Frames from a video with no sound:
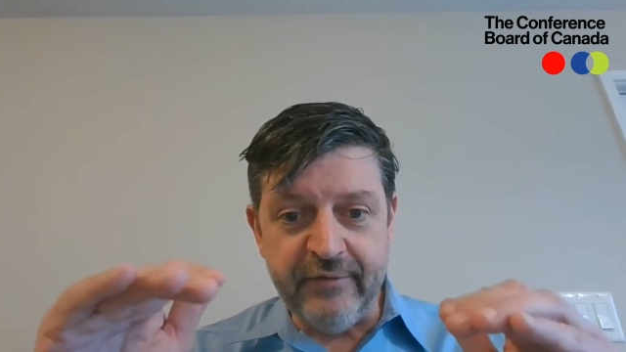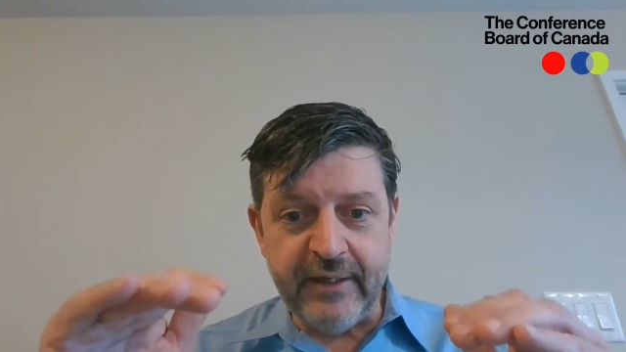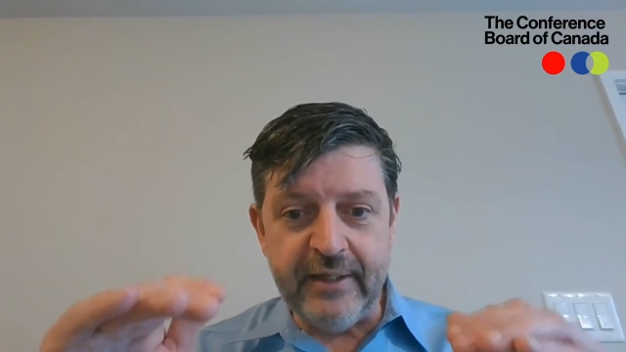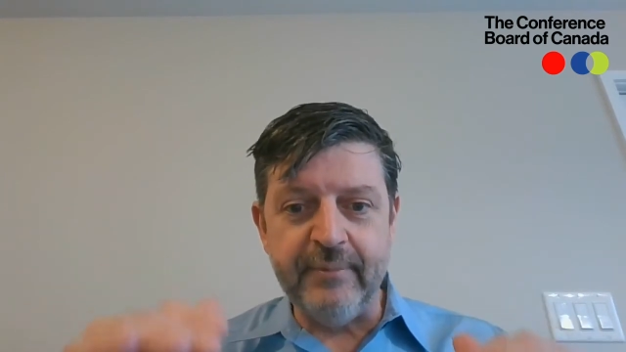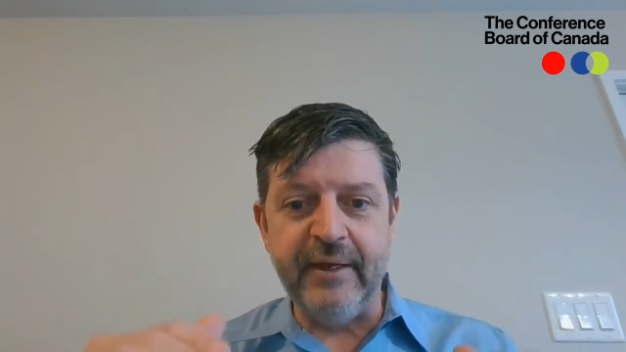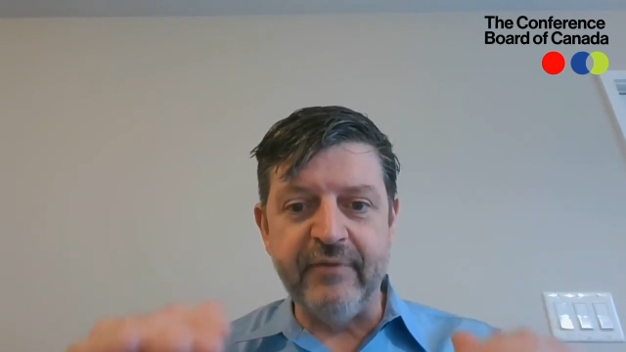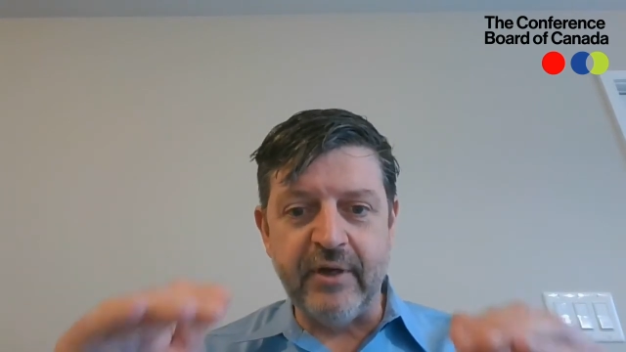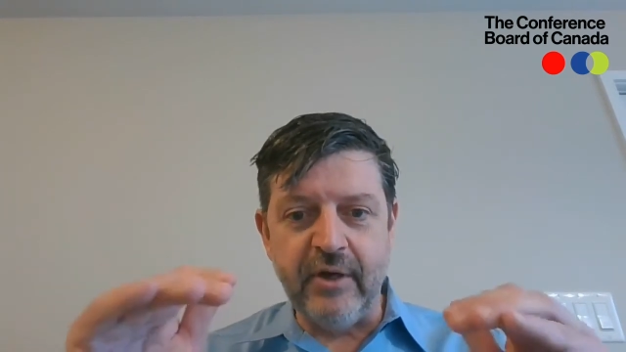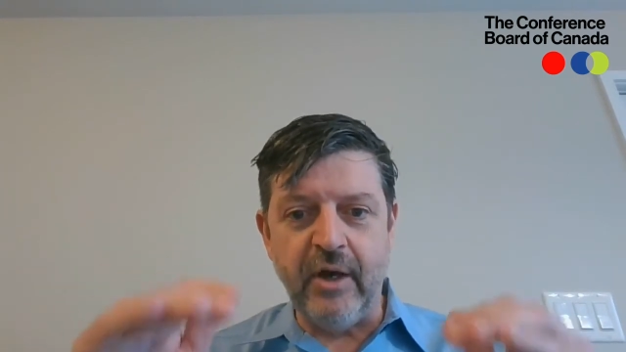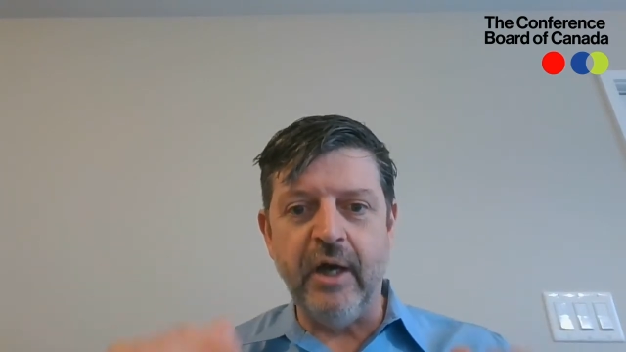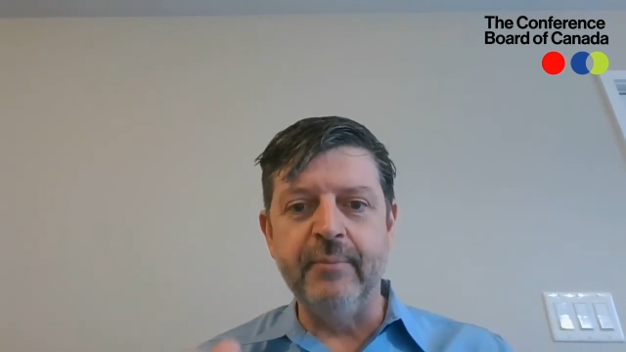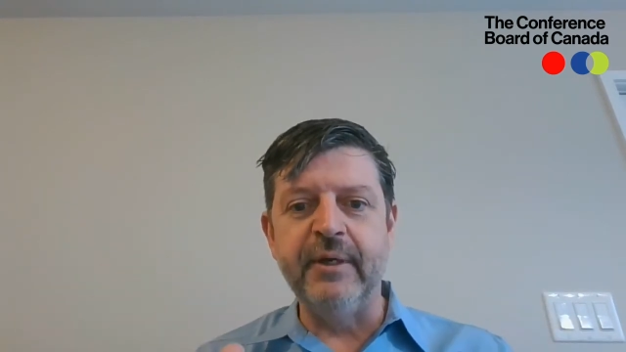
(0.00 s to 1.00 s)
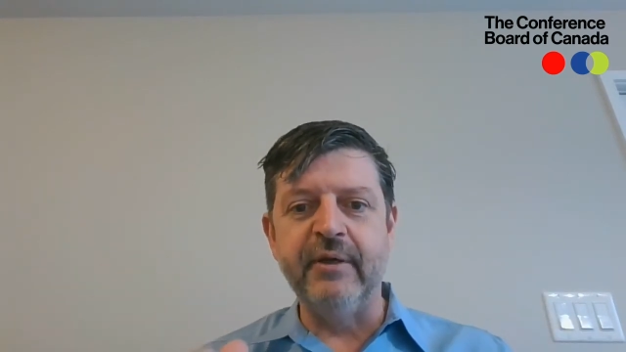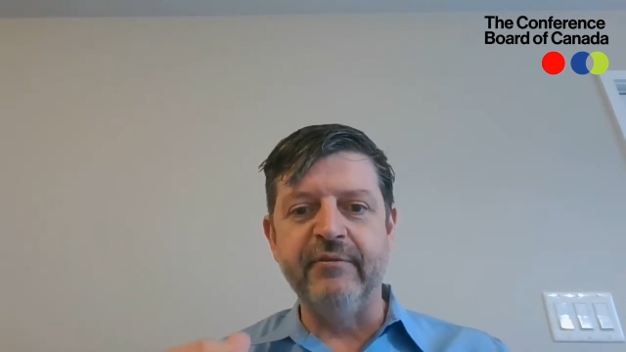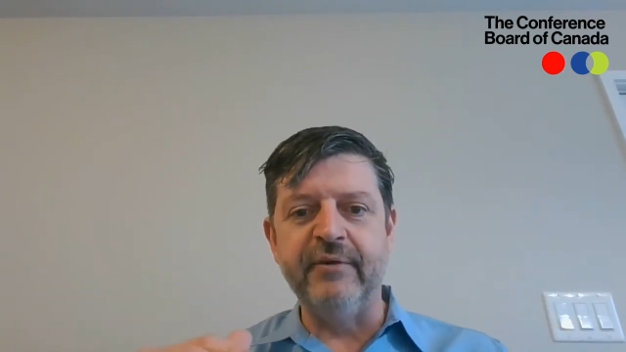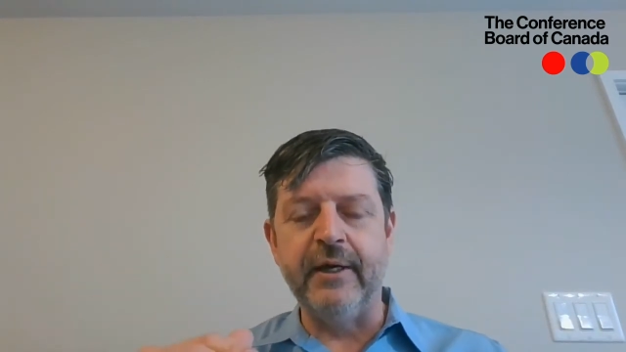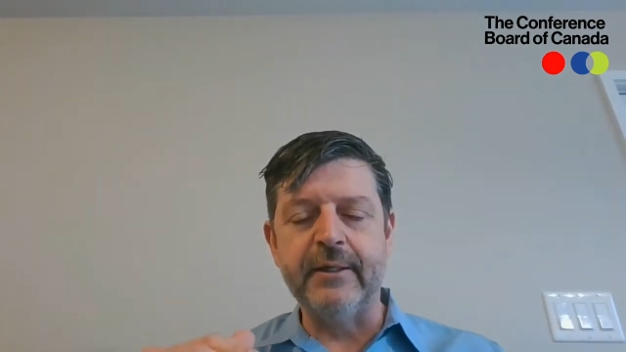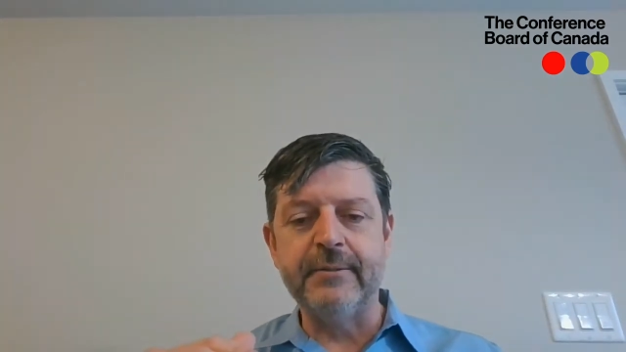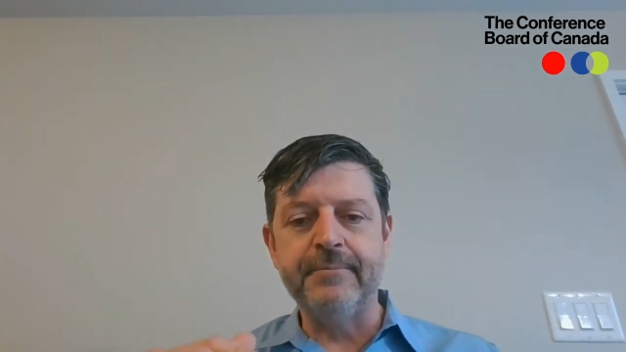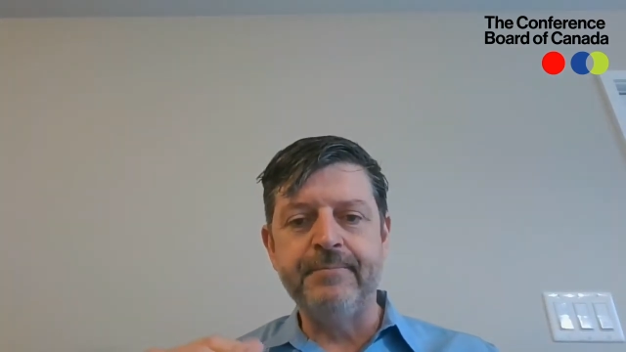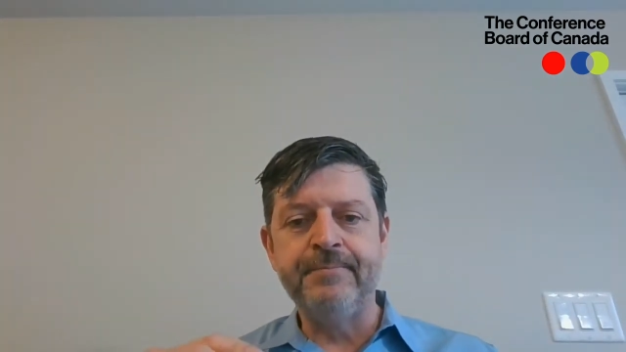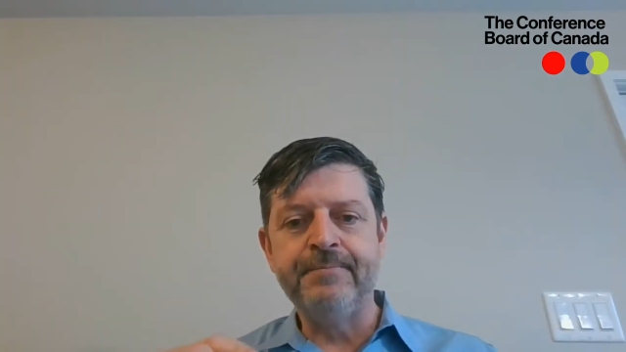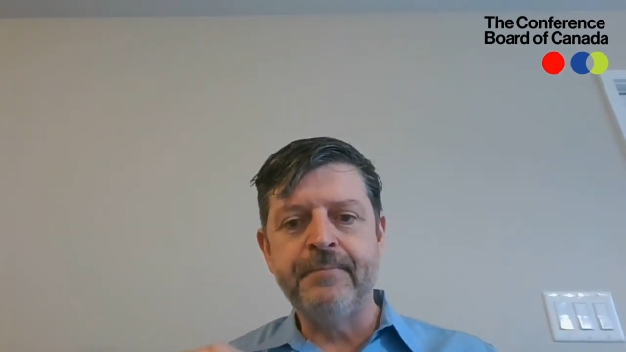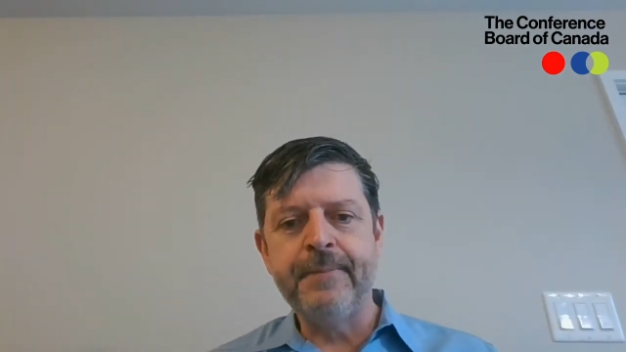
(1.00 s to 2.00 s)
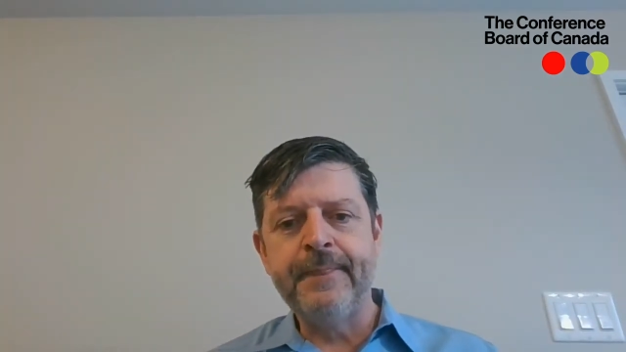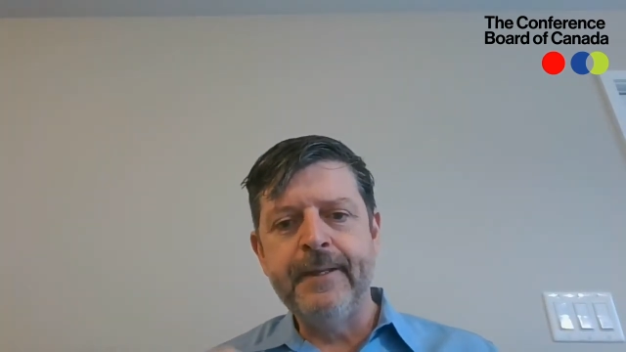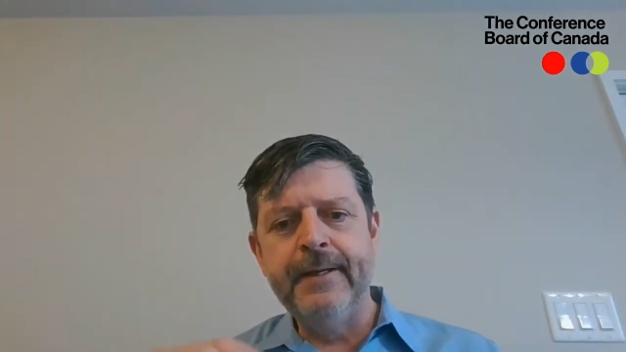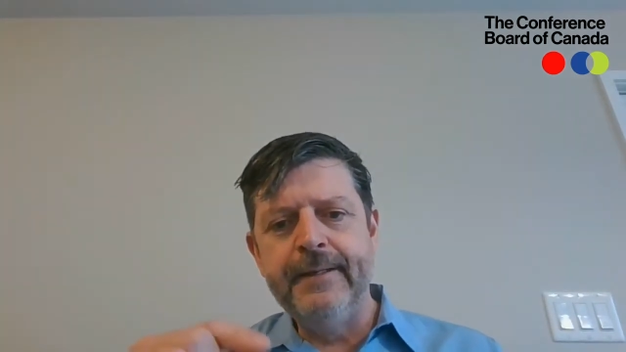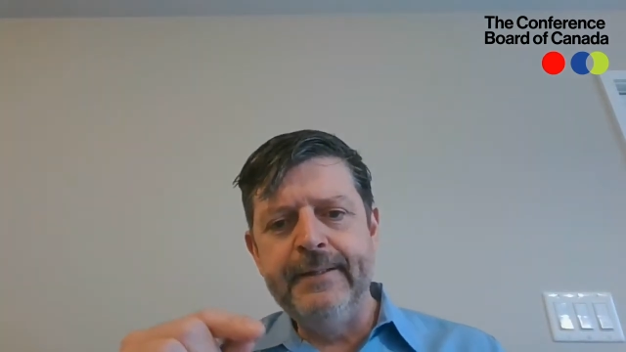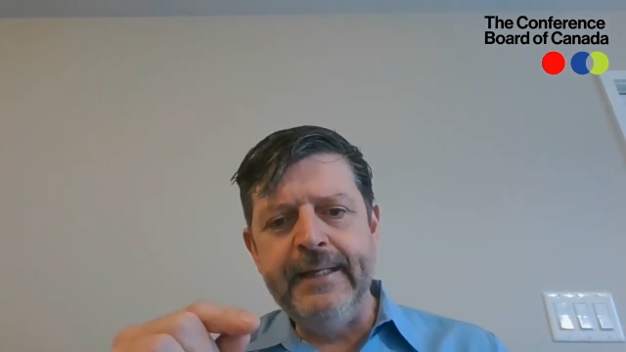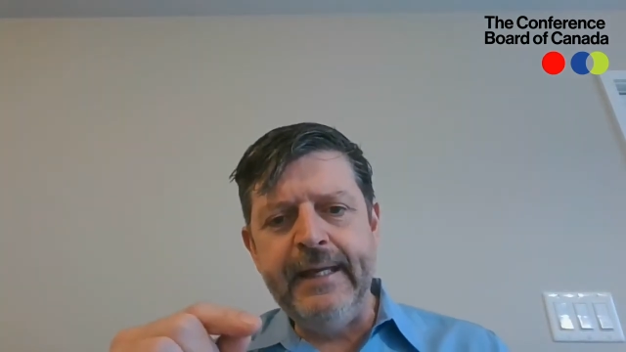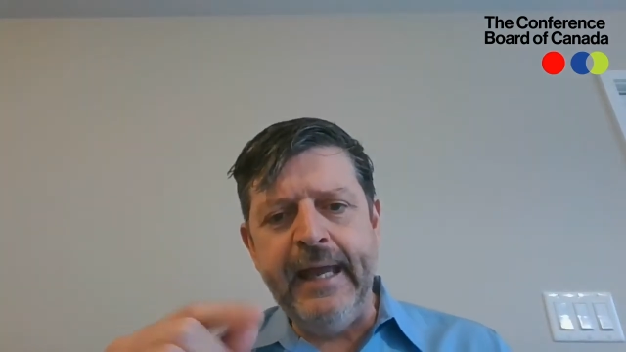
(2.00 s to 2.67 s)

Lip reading: that can have a calming effect. The